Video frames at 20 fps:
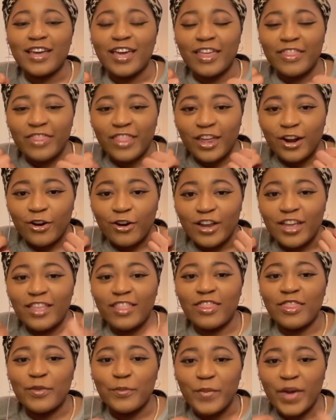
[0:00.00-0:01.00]
and that are
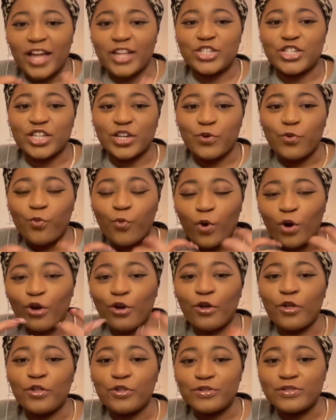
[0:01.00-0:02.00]
in the magic
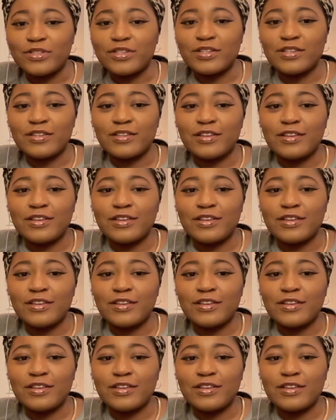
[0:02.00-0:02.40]
world.